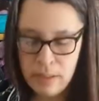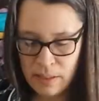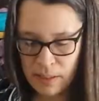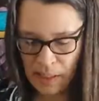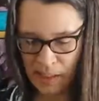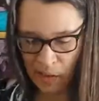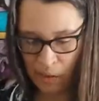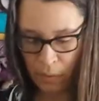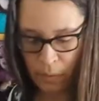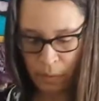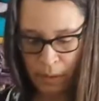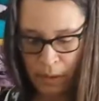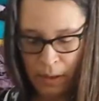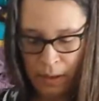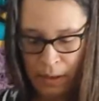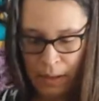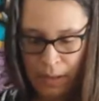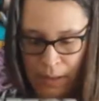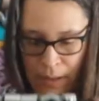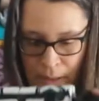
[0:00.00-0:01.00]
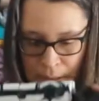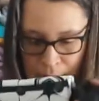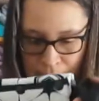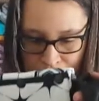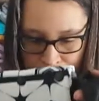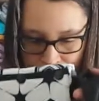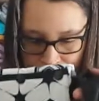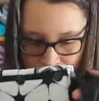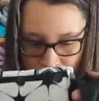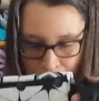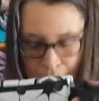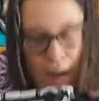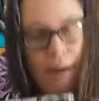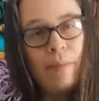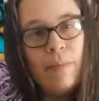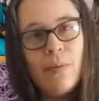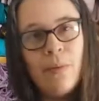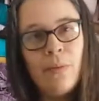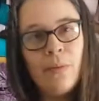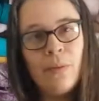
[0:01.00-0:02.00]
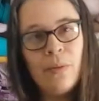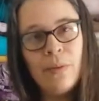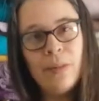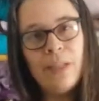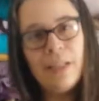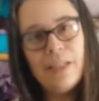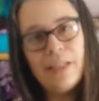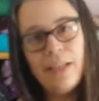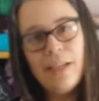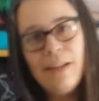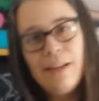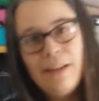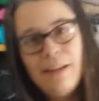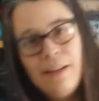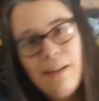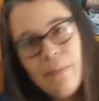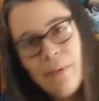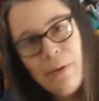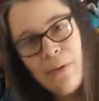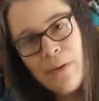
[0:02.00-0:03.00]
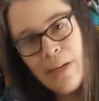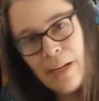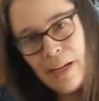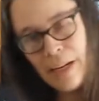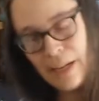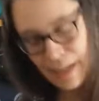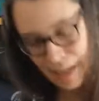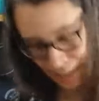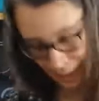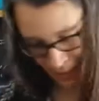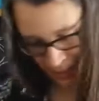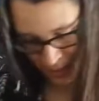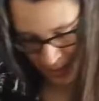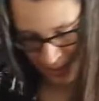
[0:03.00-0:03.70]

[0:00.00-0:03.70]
So I'm really excited about getting